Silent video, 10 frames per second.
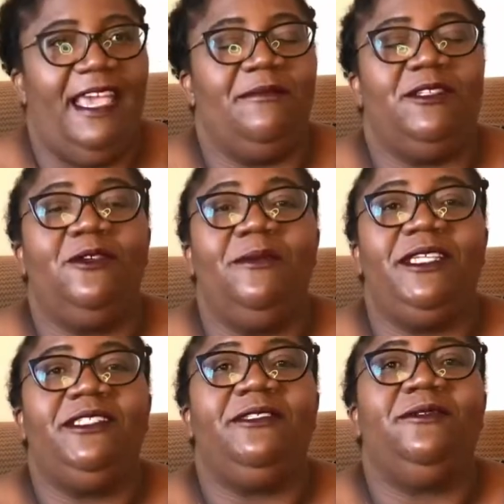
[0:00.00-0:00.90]
I'm so
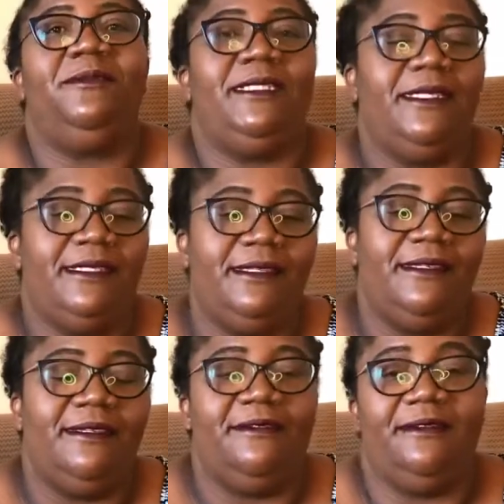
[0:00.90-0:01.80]
much into business.
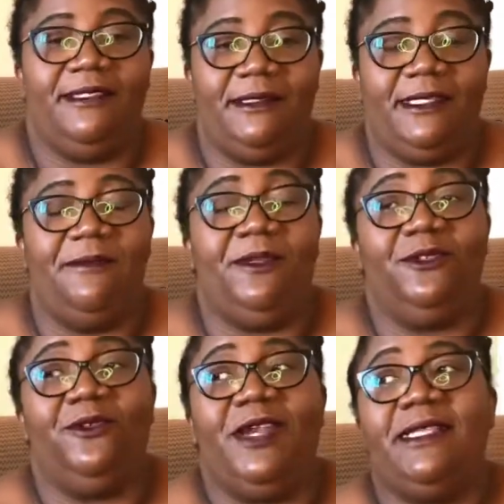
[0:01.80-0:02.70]
Somebody
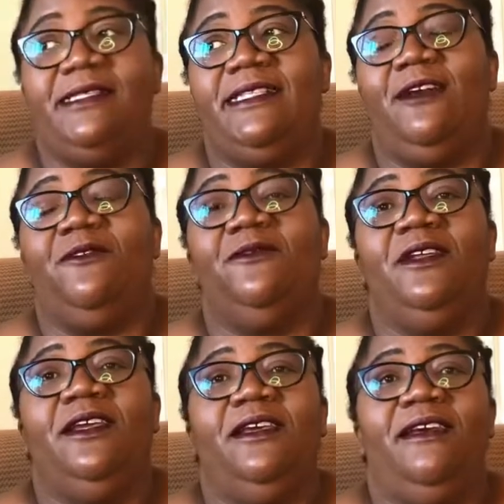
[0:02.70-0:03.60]
who runs their own
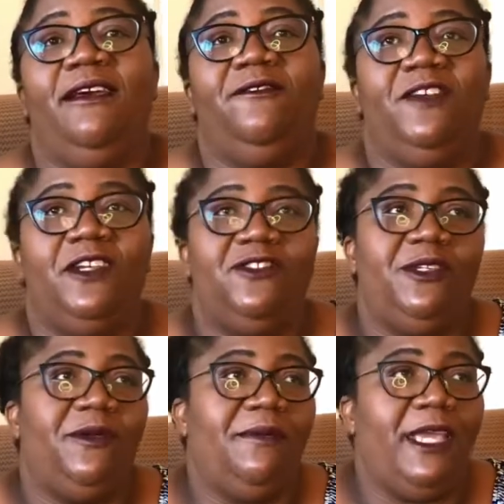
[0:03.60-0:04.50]
factory.
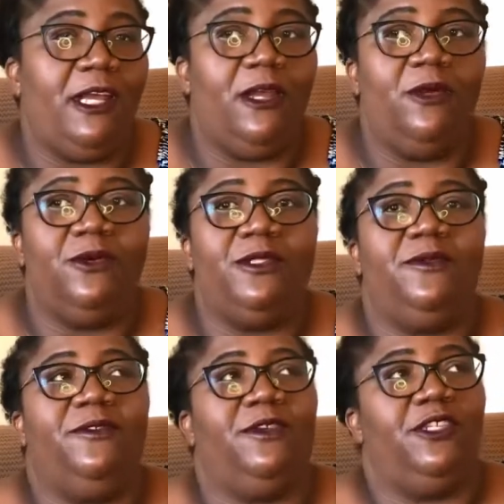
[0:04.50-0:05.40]
We make clothes.
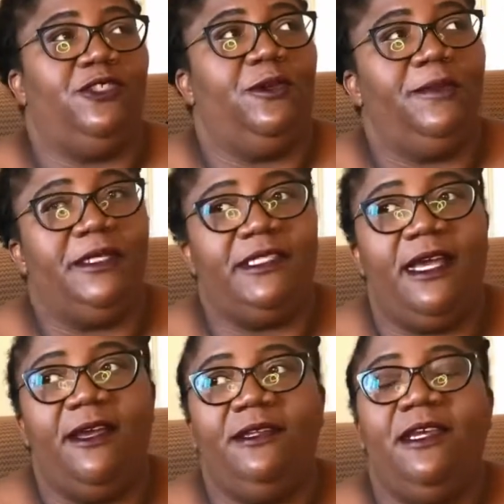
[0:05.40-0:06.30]
We've got a shop in
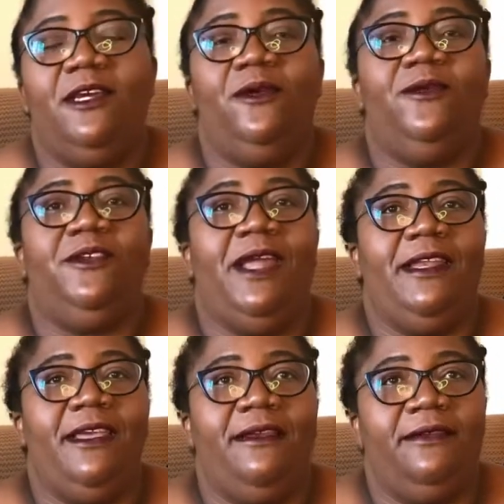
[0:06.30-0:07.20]
town. We
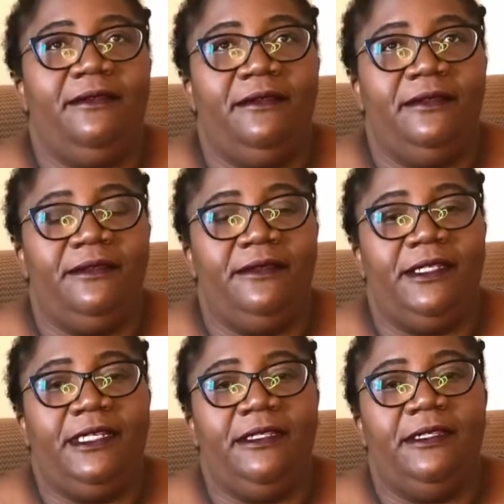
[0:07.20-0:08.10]
run
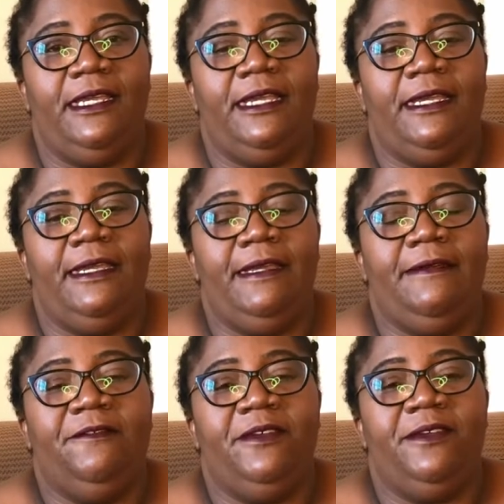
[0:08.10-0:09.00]

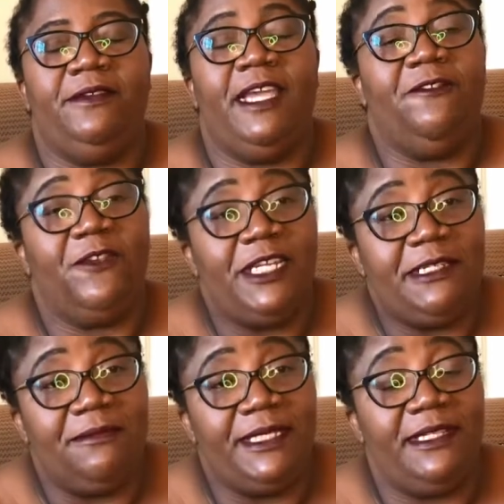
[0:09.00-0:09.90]
an air
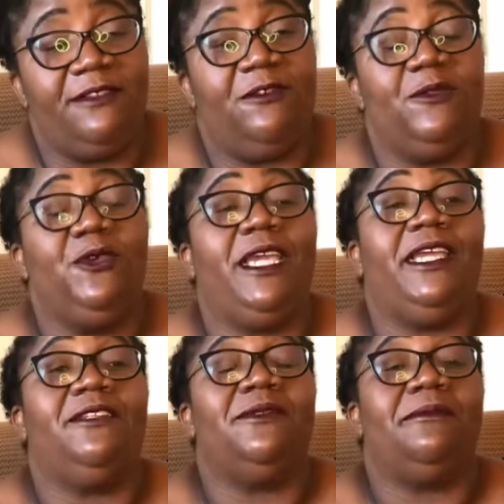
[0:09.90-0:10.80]
freighting business from
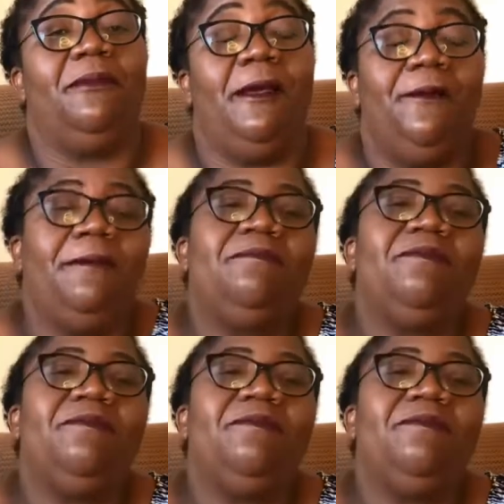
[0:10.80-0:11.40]
UK to Zimbabwe,